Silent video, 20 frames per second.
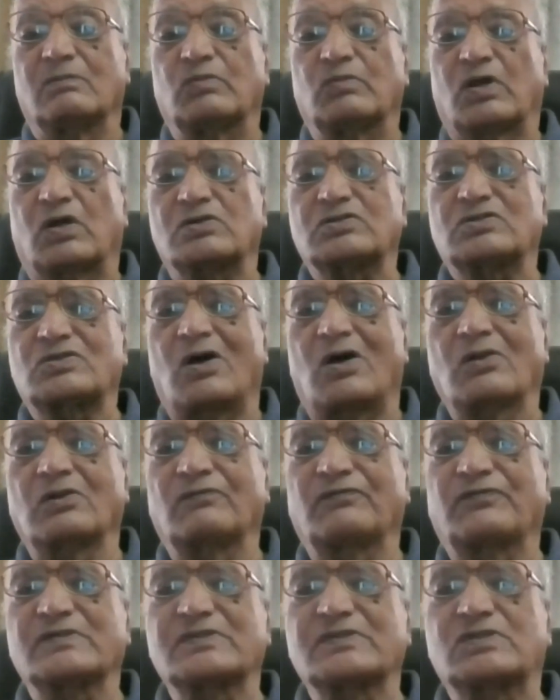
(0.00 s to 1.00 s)
because all
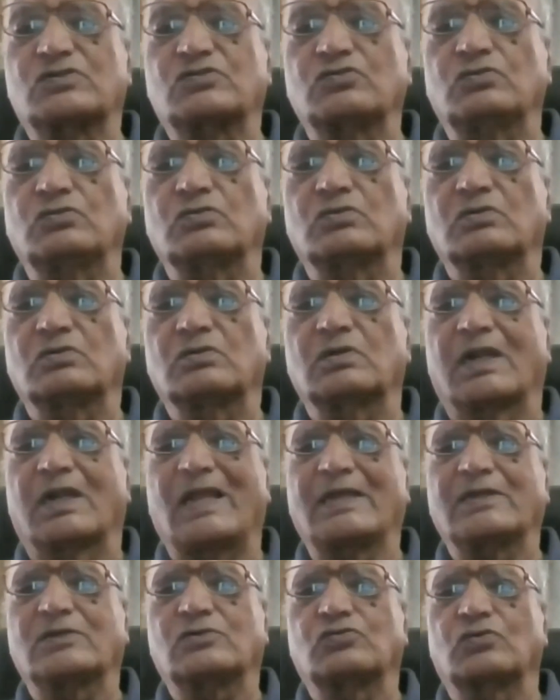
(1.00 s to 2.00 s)
of us
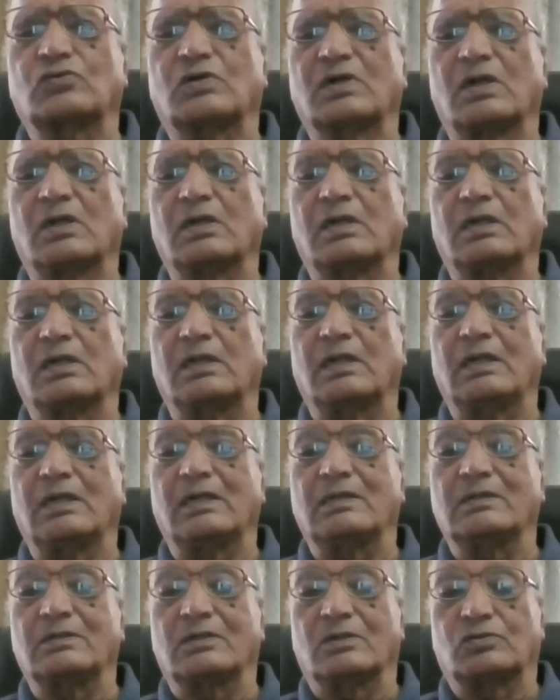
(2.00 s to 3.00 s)
like
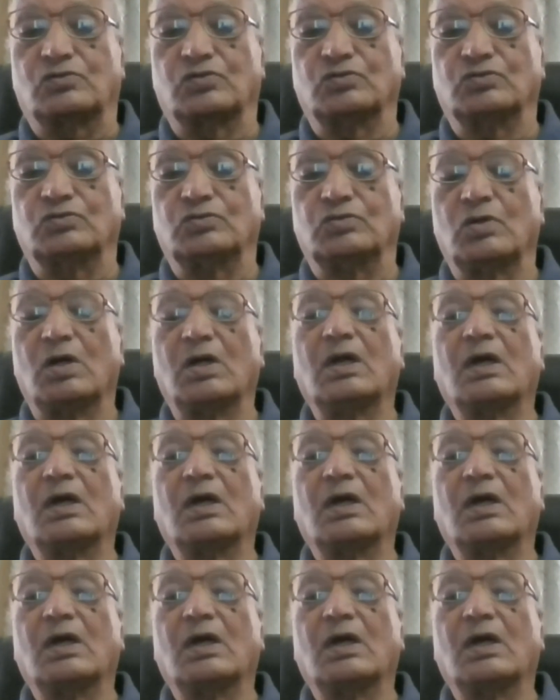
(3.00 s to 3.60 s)
to